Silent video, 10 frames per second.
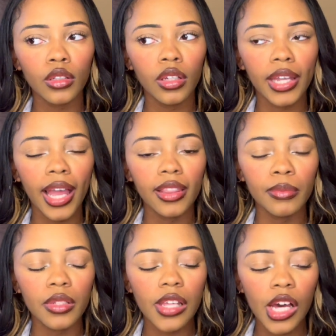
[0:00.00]
look at
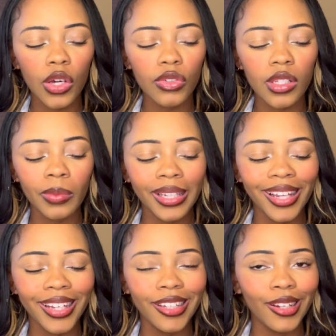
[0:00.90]
themselves and be
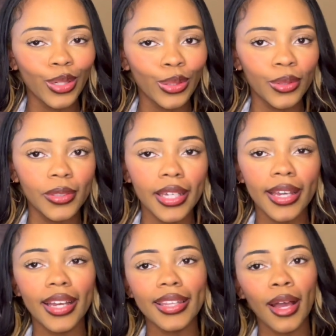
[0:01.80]
like, yo,
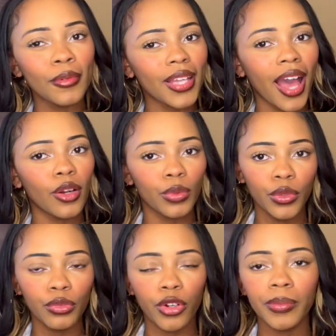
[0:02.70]
yeah, that was kind of
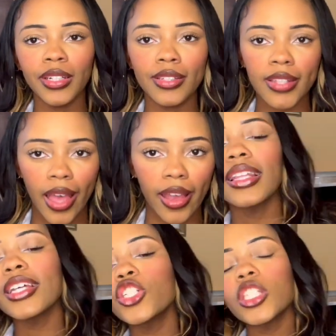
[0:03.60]
rude for me to say.
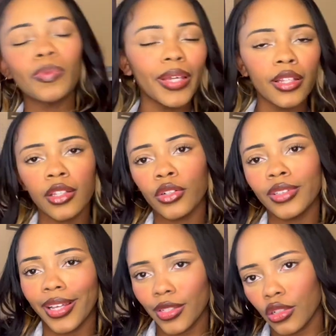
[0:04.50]
Let's just be a little
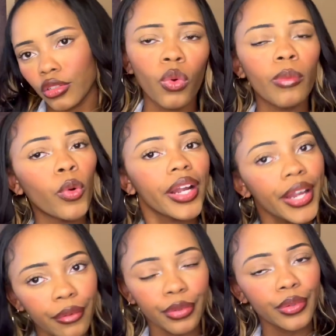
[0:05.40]
nicer or more
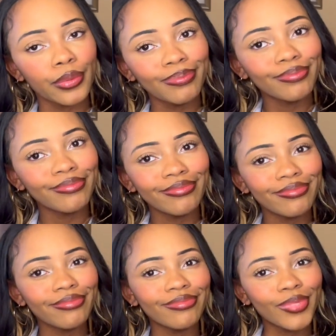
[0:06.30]
careful
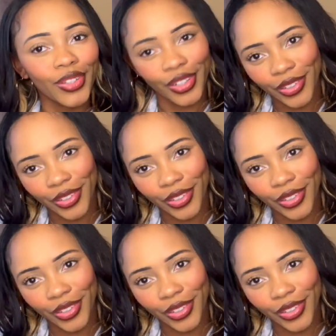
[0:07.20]
with our